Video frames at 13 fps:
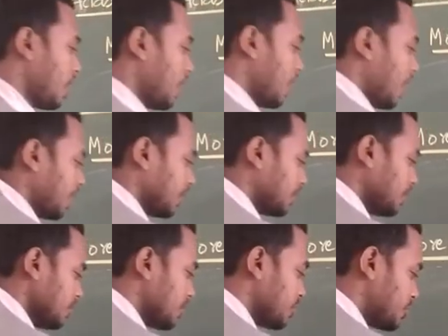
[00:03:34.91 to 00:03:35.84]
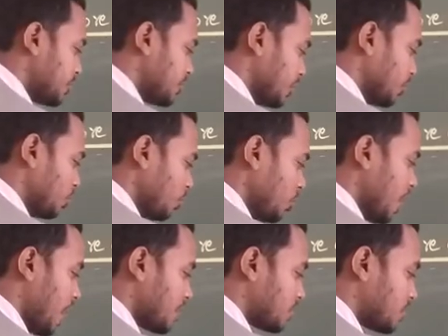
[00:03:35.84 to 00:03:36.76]
another
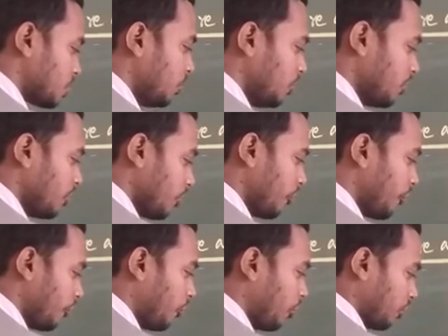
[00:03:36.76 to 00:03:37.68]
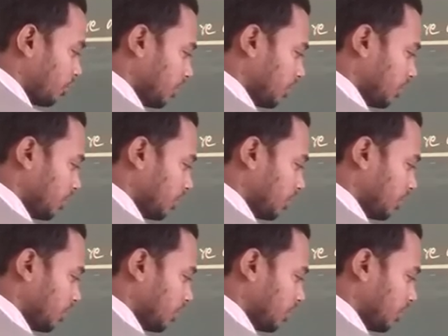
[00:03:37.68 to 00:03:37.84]
CuSO4.